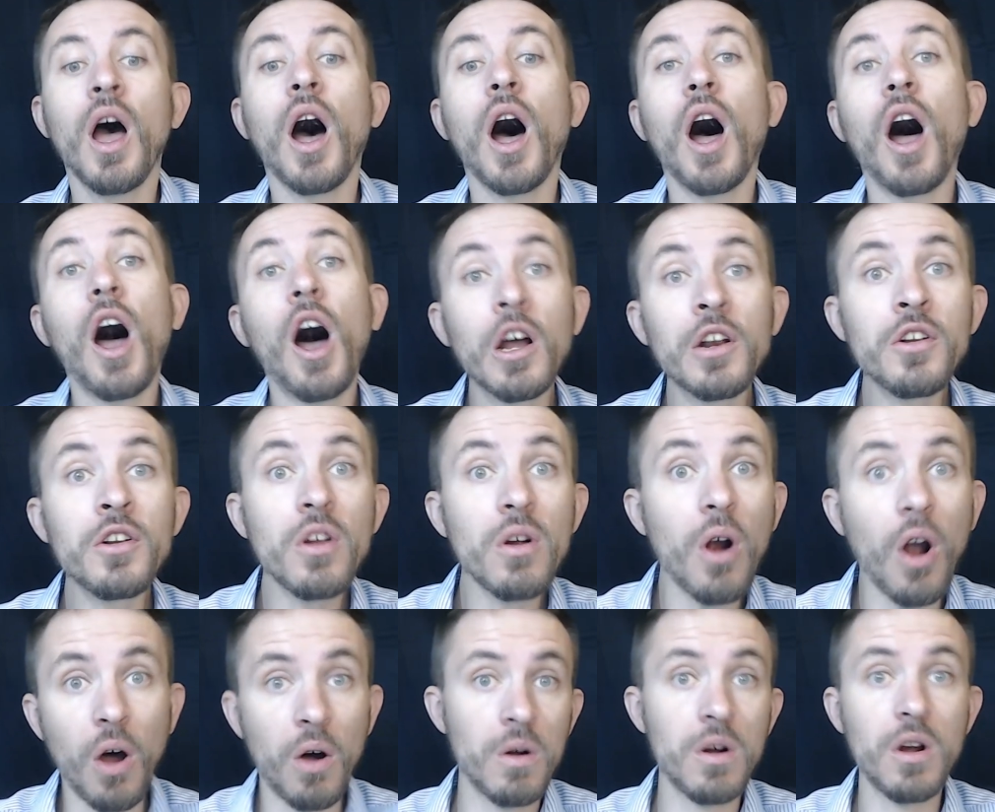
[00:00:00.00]
under
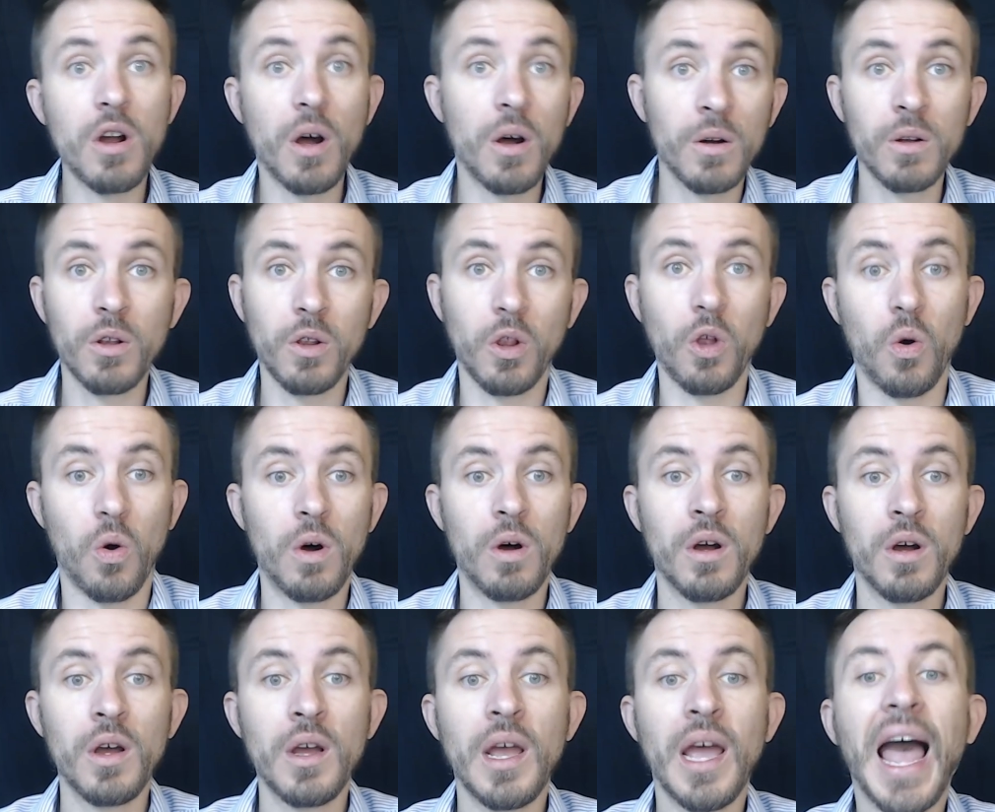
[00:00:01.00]
Hong Kong law
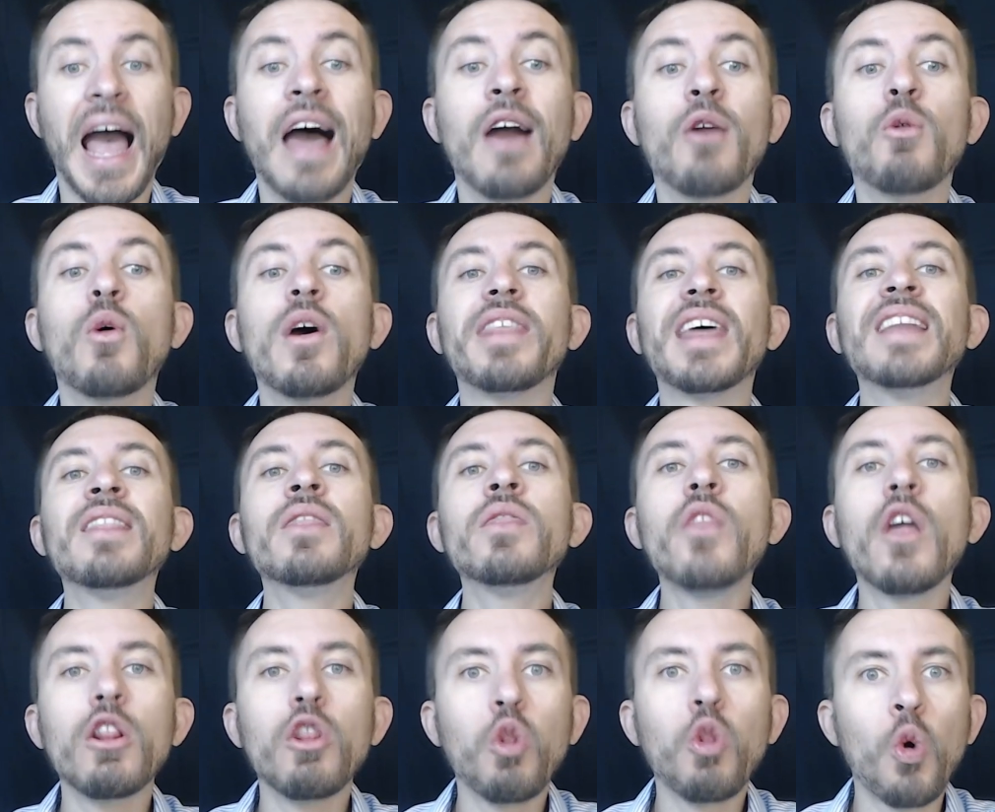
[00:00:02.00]
and within the
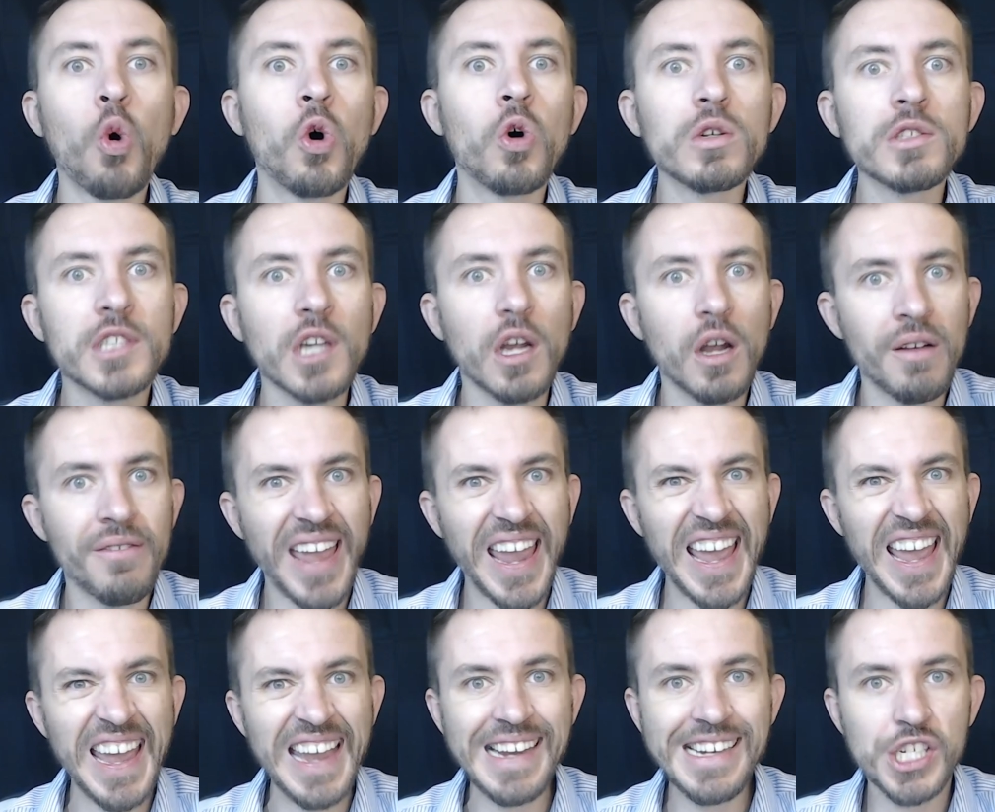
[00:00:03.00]
laws of
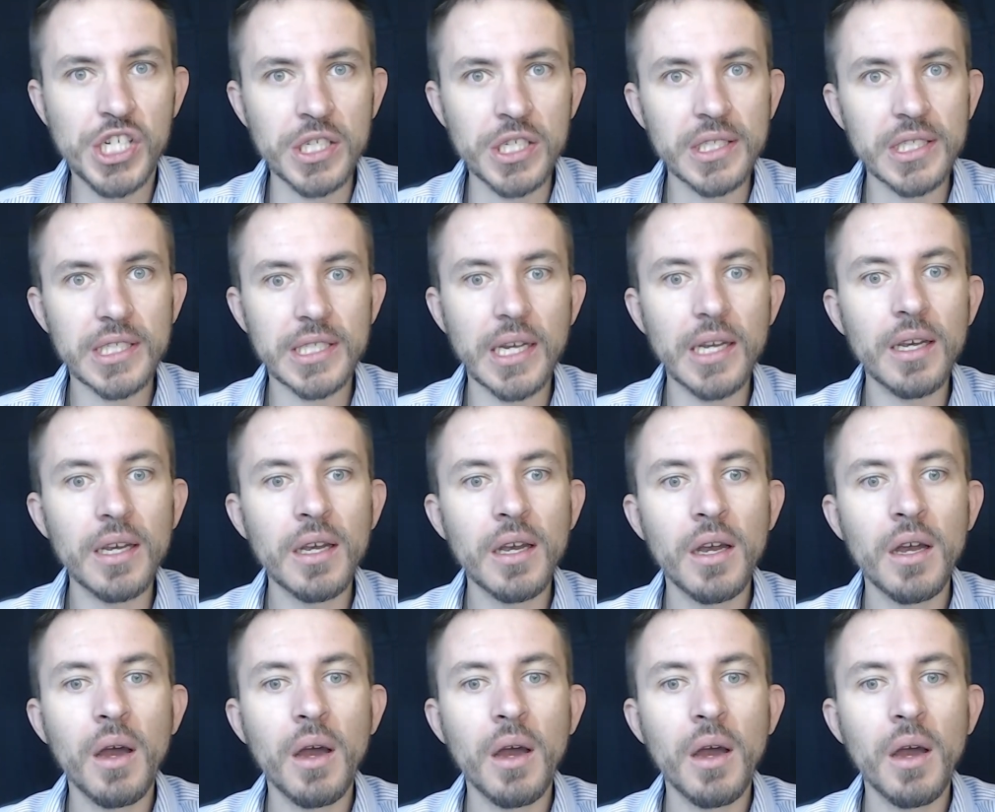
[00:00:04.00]
agency,